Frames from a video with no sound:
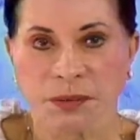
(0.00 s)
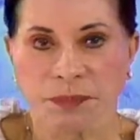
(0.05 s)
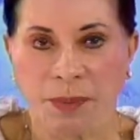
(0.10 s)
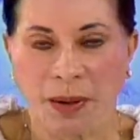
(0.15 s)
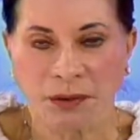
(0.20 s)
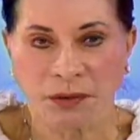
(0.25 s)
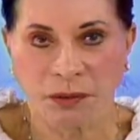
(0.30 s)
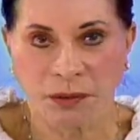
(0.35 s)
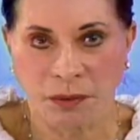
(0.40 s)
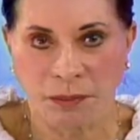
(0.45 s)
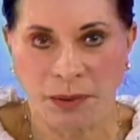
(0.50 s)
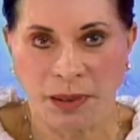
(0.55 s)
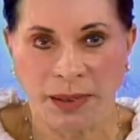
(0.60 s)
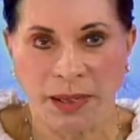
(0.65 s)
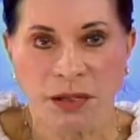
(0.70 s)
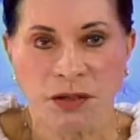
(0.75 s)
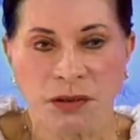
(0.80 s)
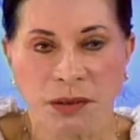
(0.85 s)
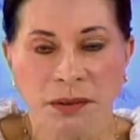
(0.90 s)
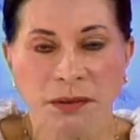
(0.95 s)
back to the
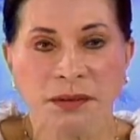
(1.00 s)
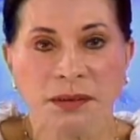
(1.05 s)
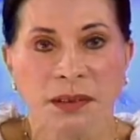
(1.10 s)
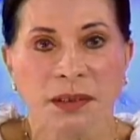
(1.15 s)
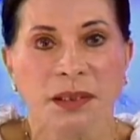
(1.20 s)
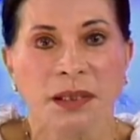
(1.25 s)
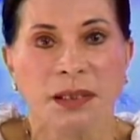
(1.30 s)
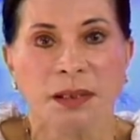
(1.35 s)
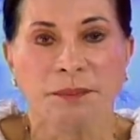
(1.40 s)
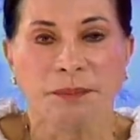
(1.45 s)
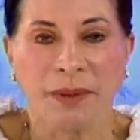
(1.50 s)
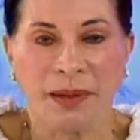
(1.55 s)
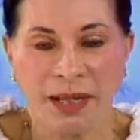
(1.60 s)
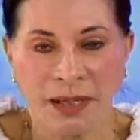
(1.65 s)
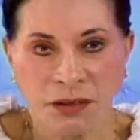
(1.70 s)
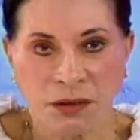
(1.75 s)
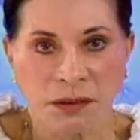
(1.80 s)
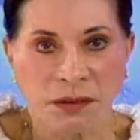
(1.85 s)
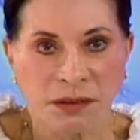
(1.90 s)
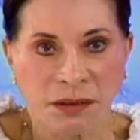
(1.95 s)
Malaysians. Malaysians